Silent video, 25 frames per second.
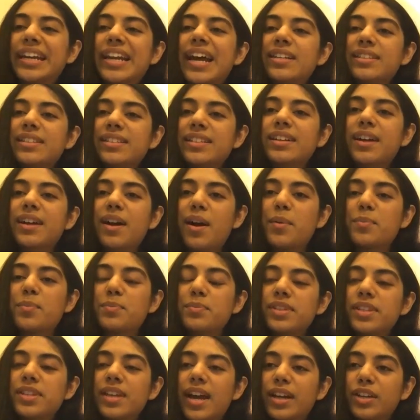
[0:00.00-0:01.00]
as it
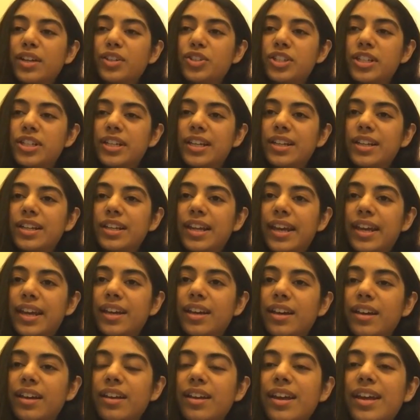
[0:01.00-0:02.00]
comes, actually.
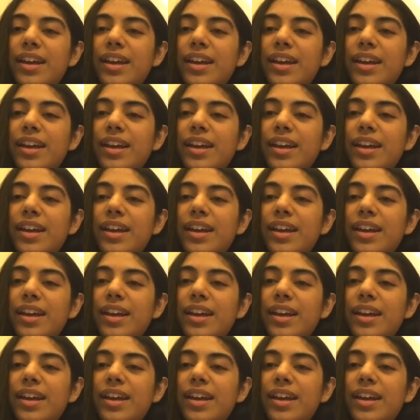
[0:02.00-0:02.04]
Like,